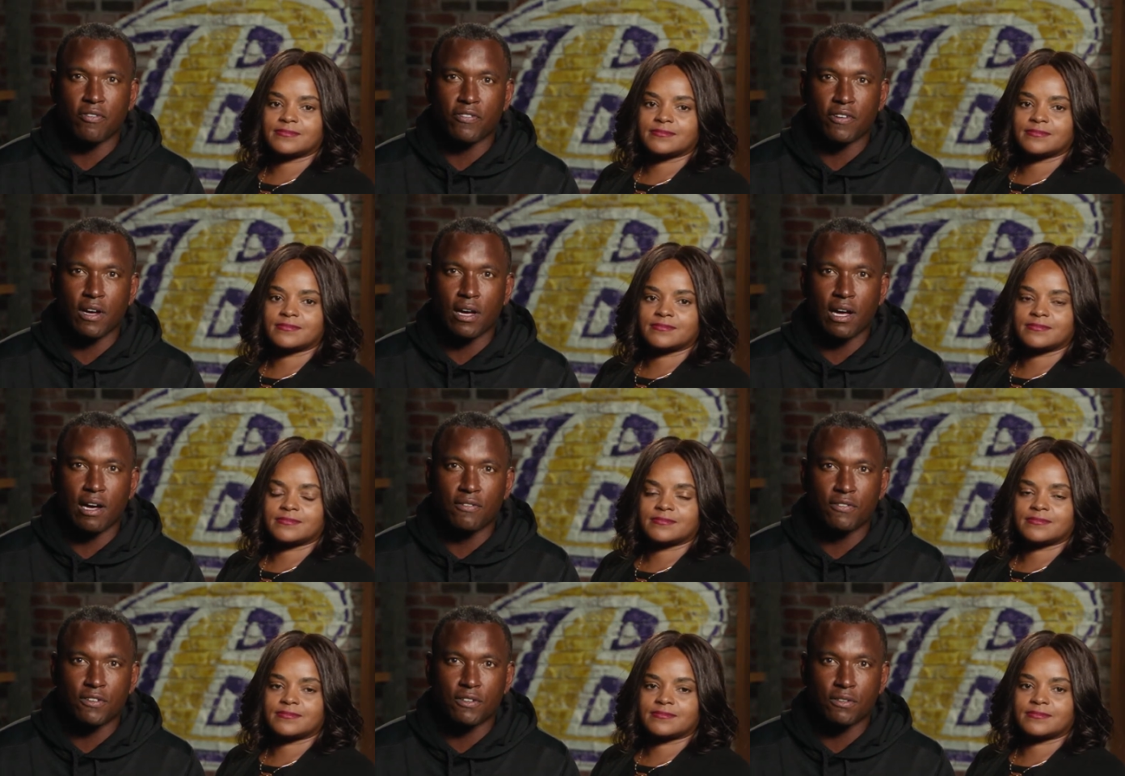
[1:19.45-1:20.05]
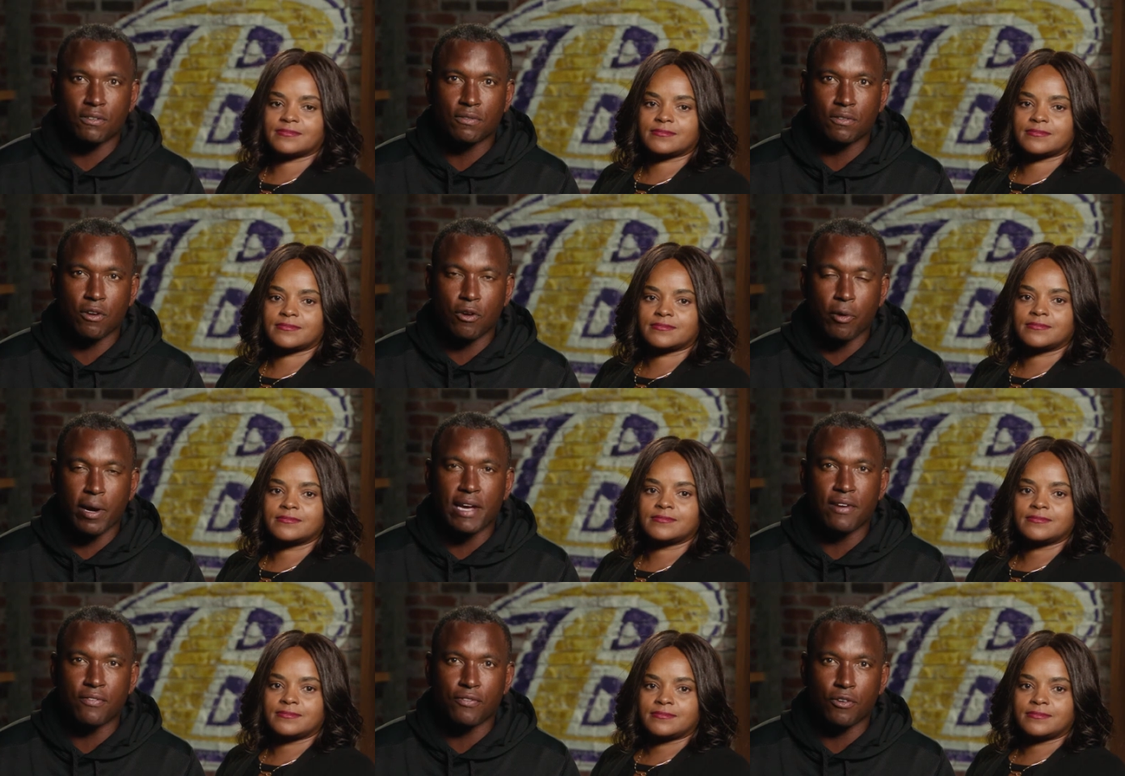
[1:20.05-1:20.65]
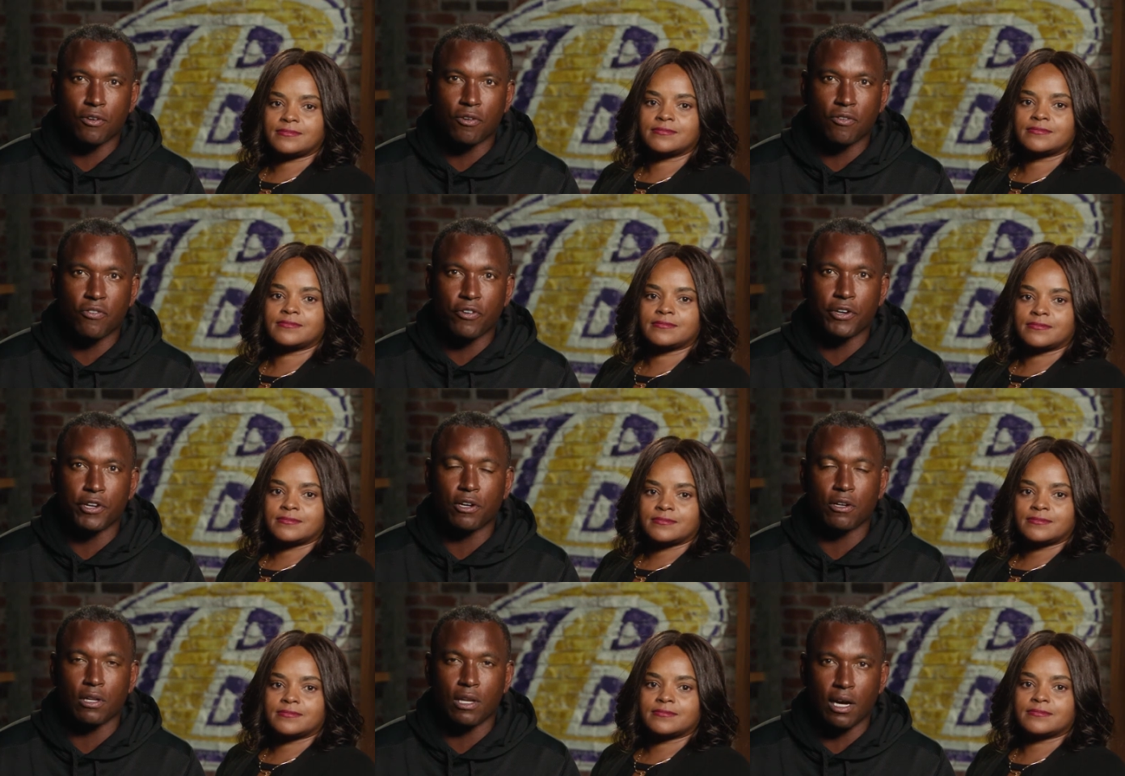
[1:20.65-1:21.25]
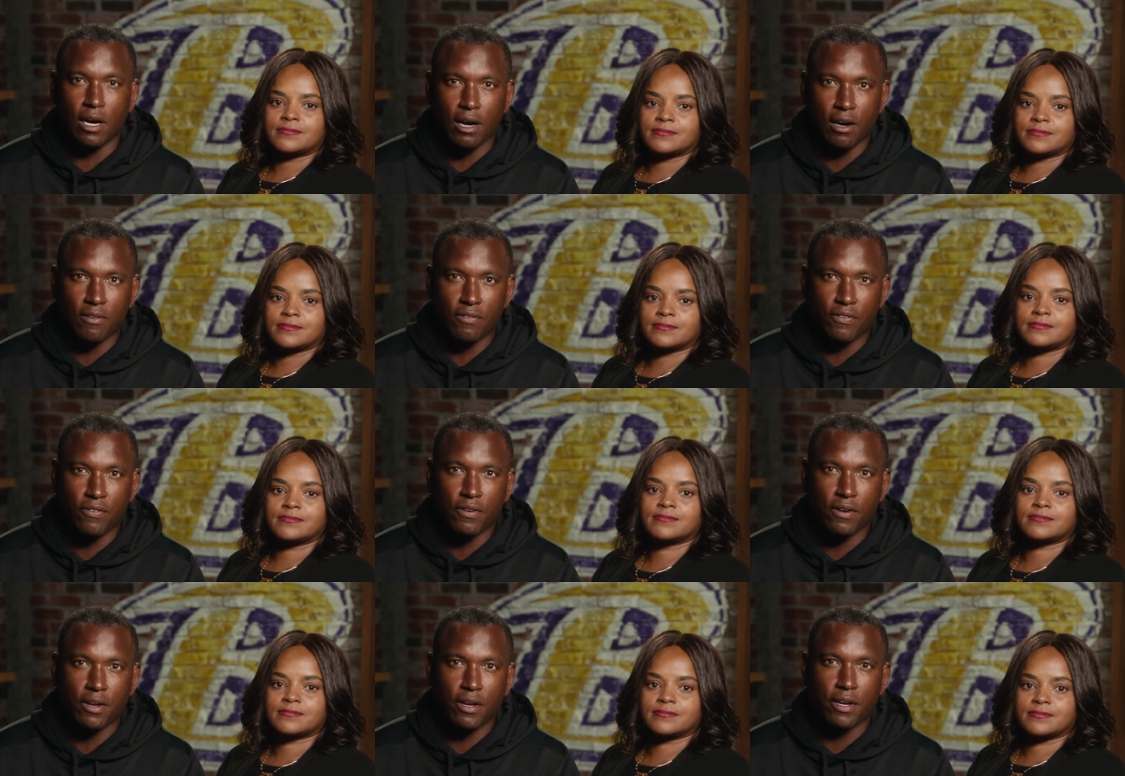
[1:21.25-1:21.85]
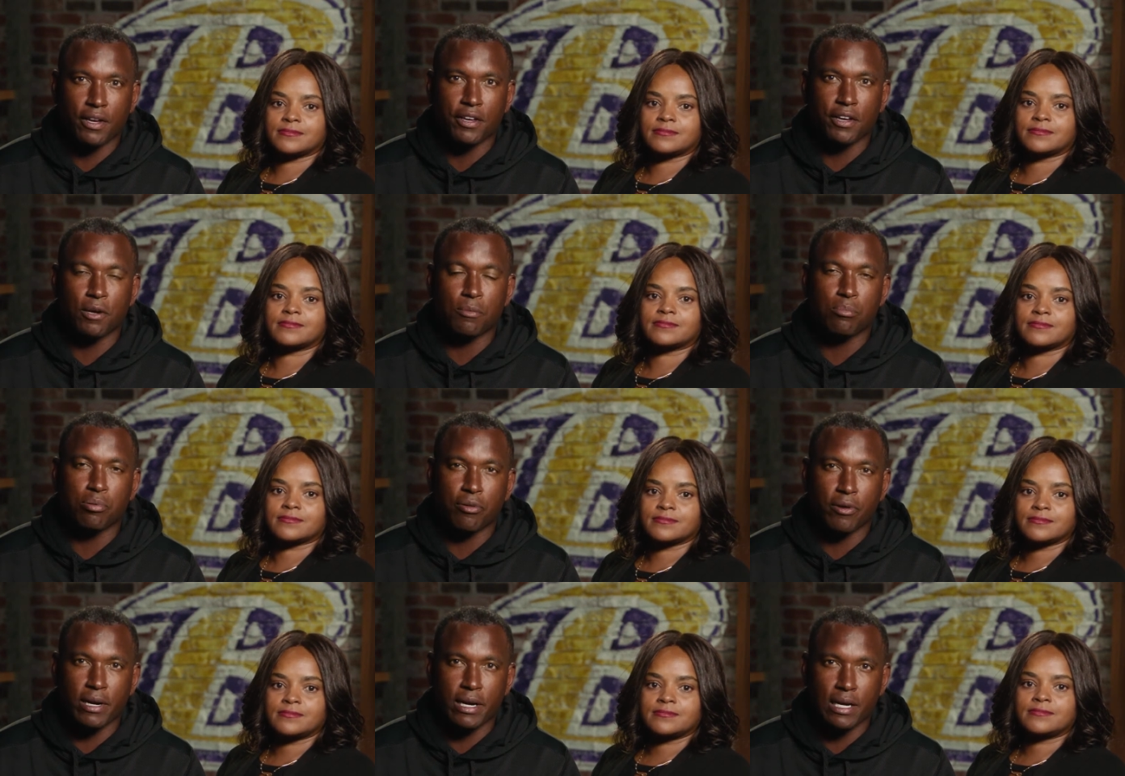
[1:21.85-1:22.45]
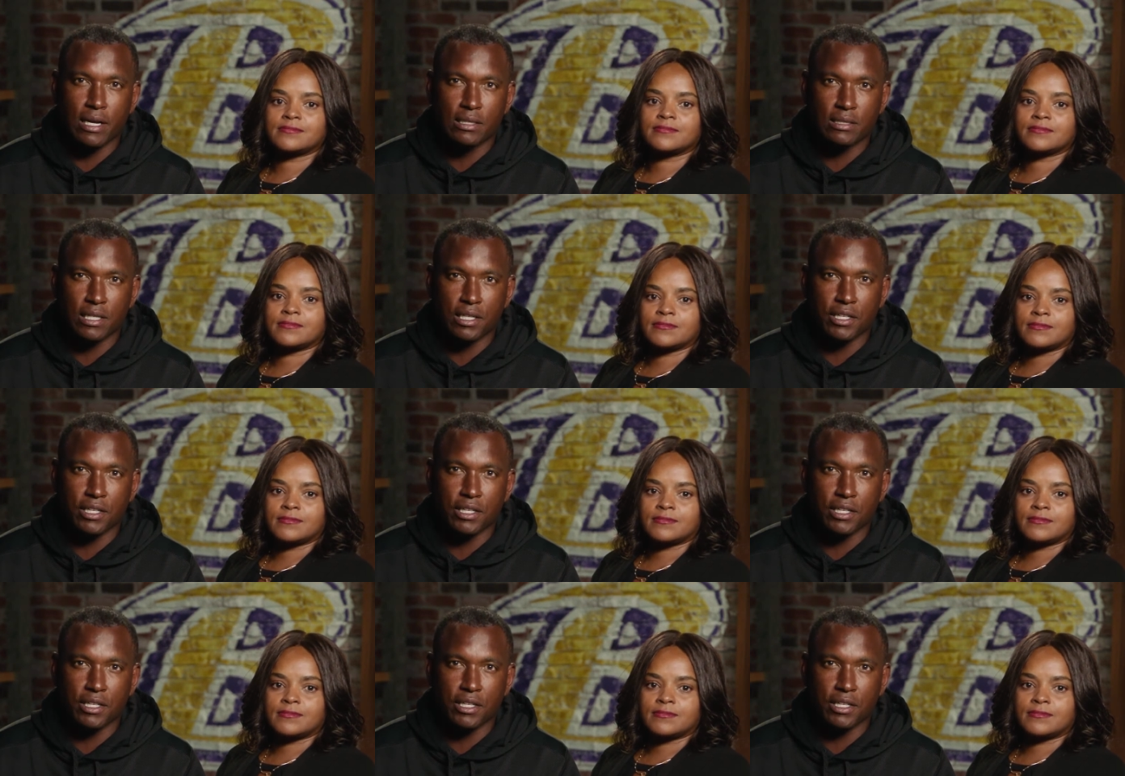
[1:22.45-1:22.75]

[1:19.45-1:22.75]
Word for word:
Speaker 1: forever grateful for your love, your prayers,